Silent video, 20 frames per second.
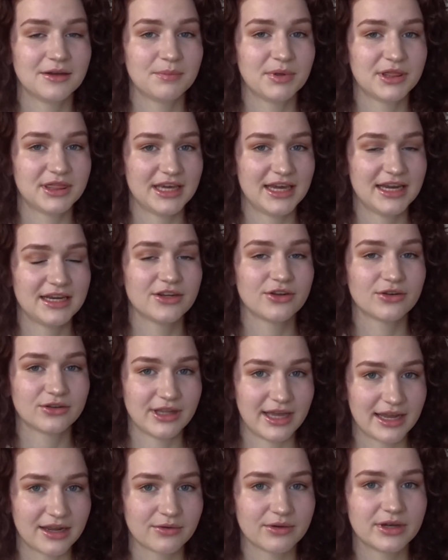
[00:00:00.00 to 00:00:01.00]
but then your
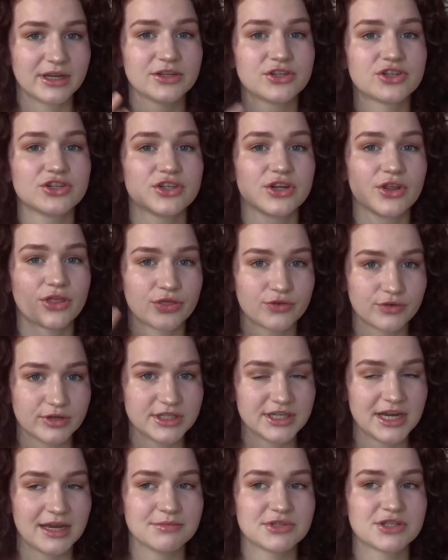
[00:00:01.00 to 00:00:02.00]
language
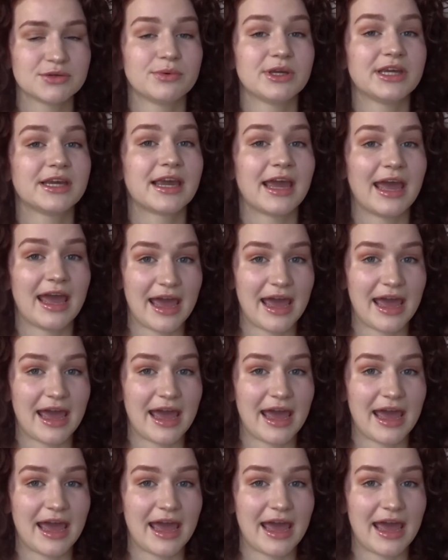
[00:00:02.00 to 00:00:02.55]
three times a week,